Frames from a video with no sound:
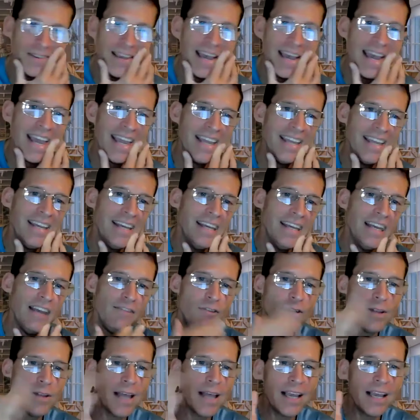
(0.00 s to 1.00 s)
Okay.
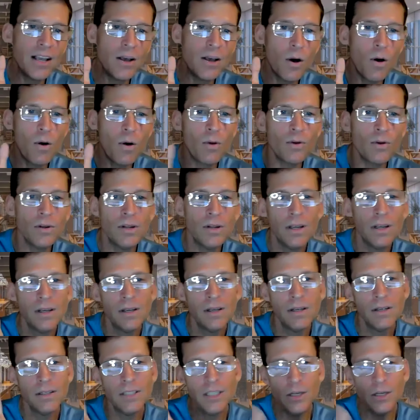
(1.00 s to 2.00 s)
If you like gold,
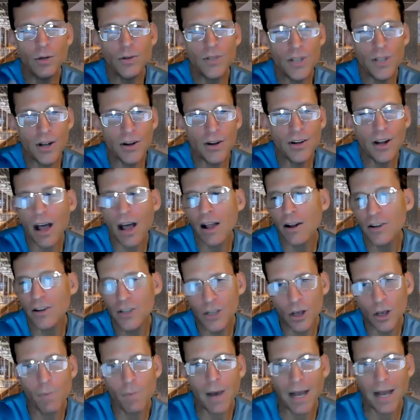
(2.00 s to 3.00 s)
use mm-hmm. their
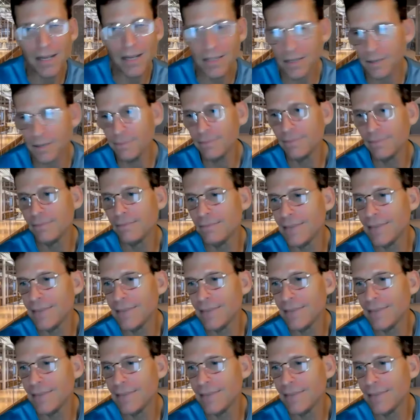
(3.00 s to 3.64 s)
dollars and go buy some.